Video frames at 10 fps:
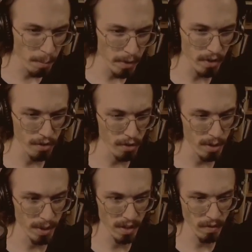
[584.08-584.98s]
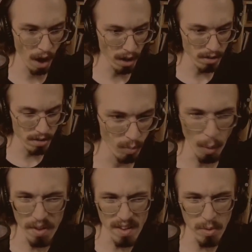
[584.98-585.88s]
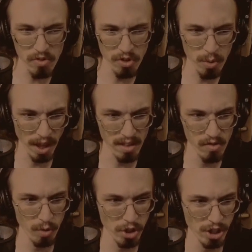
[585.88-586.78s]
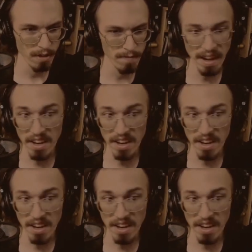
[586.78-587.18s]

concerned about the fox. What was I supposed to do in that situation? Bend it